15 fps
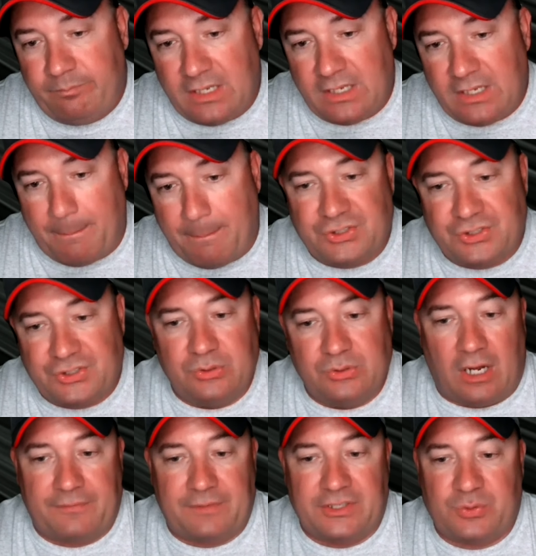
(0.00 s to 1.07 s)
A bunch of new
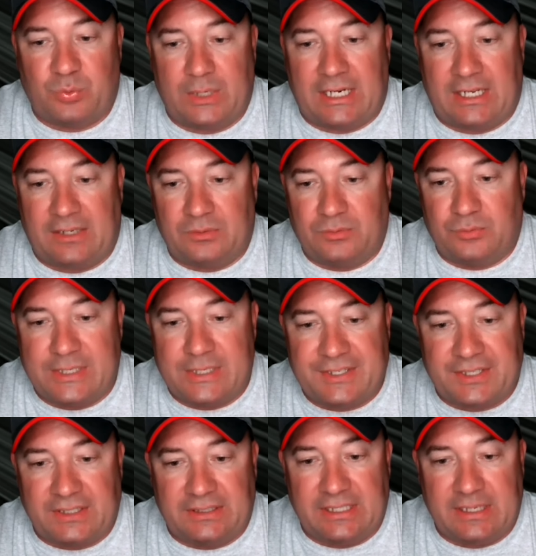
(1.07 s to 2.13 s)
offers went out
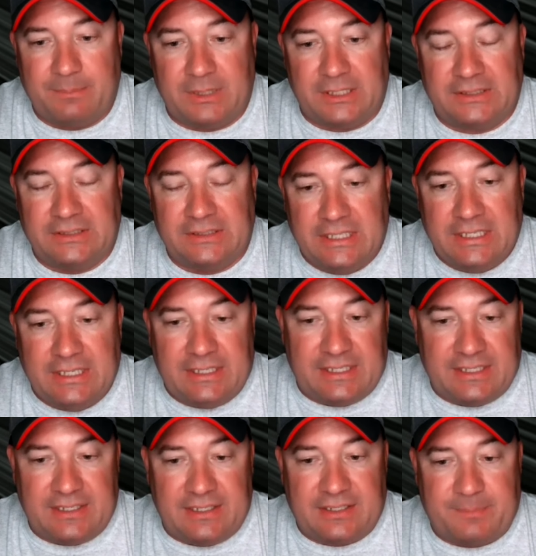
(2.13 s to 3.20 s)
recently, but
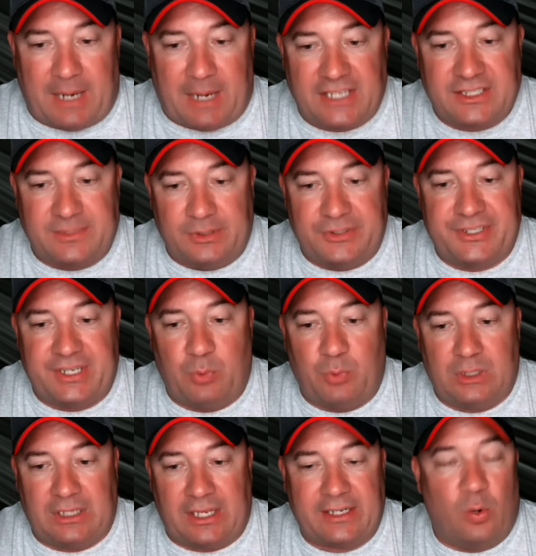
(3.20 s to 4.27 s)
it's possible
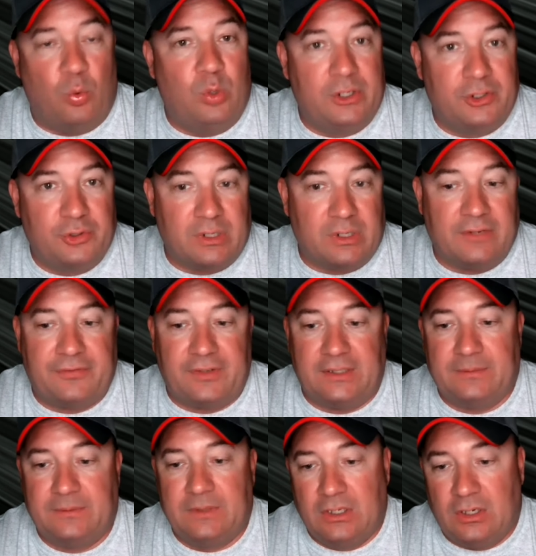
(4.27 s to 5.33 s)
someone like a Will
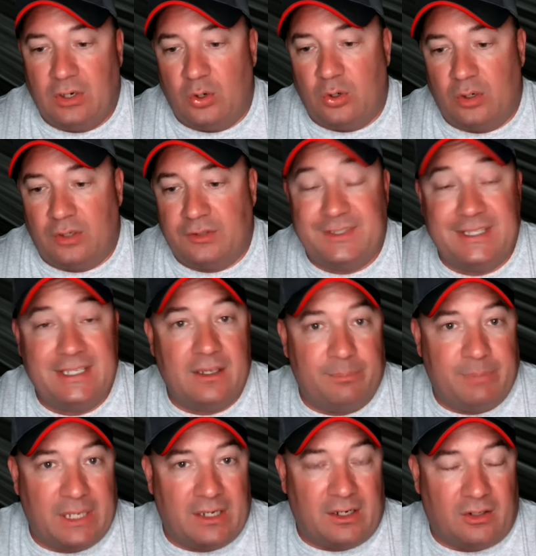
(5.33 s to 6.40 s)
Griffin or Dia
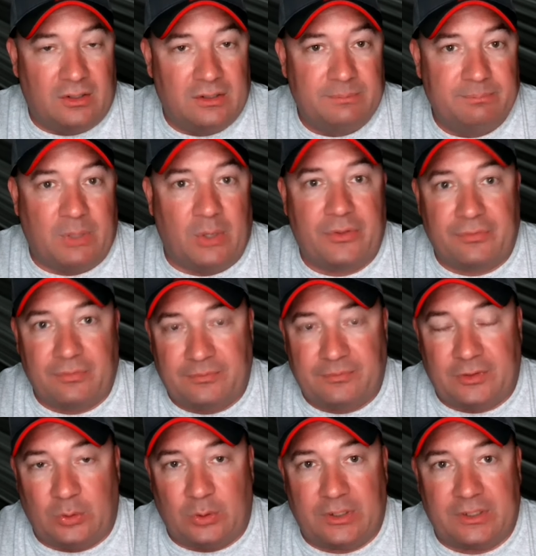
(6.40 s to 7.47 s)
Bell, both from
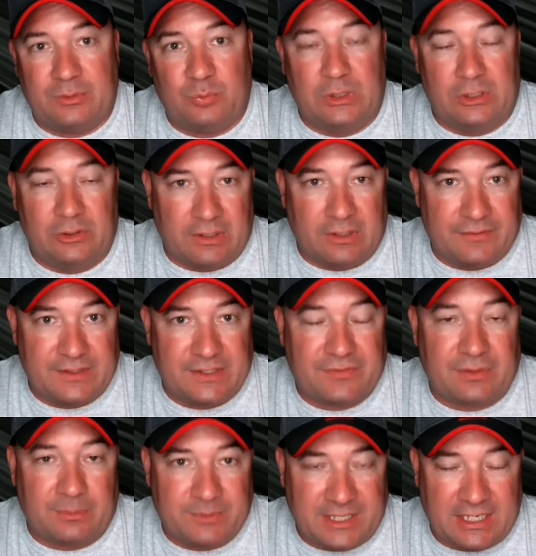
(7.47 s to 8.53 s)
Florida. Will Griffin's
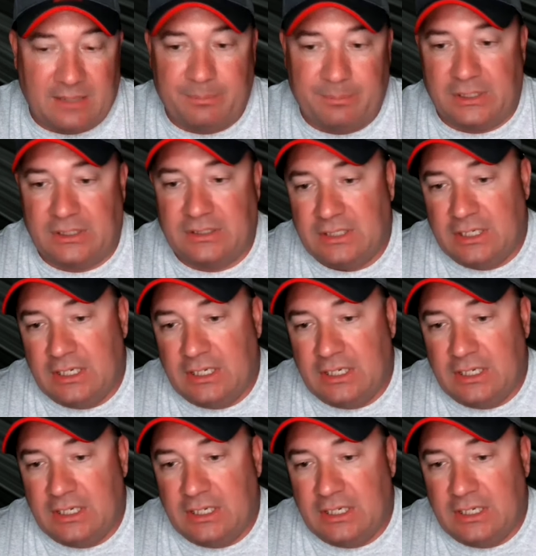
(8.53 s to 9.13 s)
from Tampa.